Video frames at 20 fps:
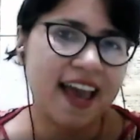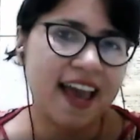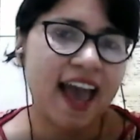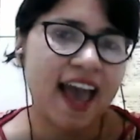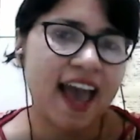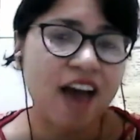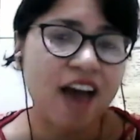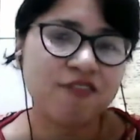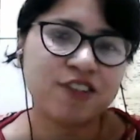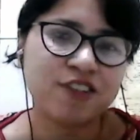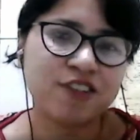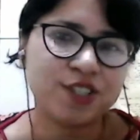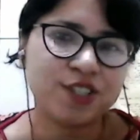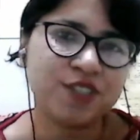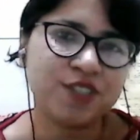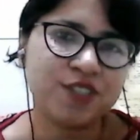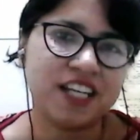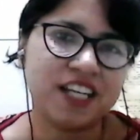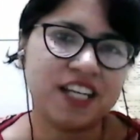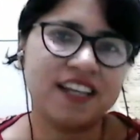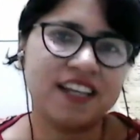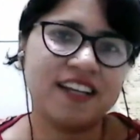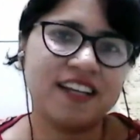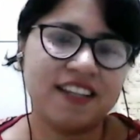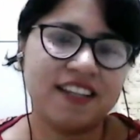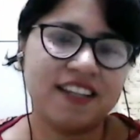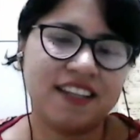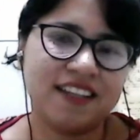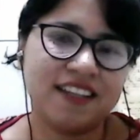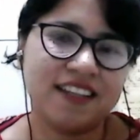have a duty
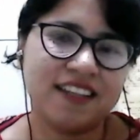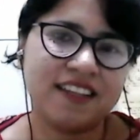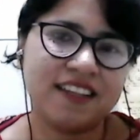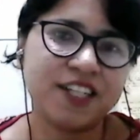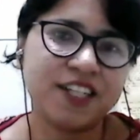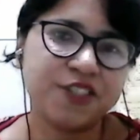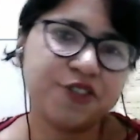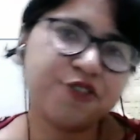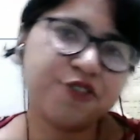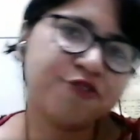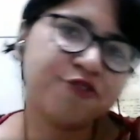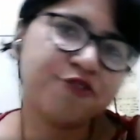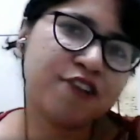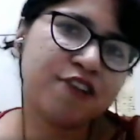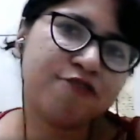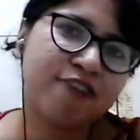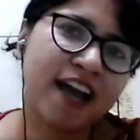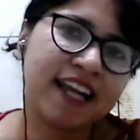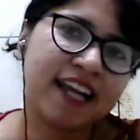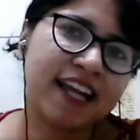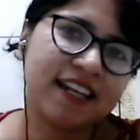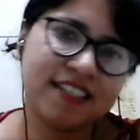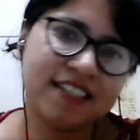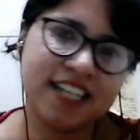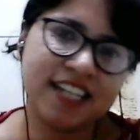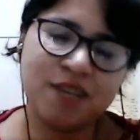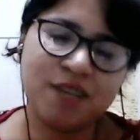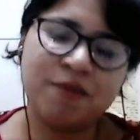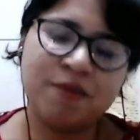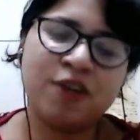that you will file a
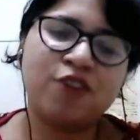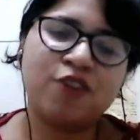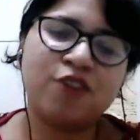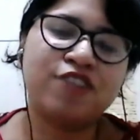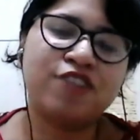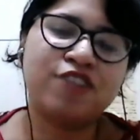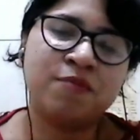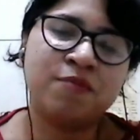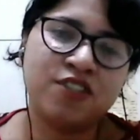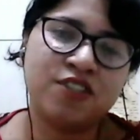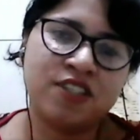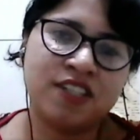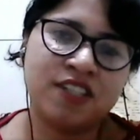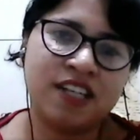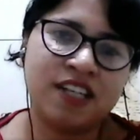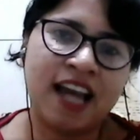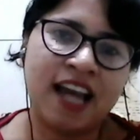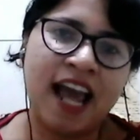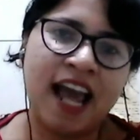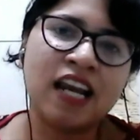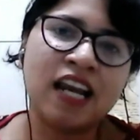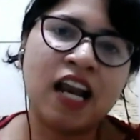statement of admission denial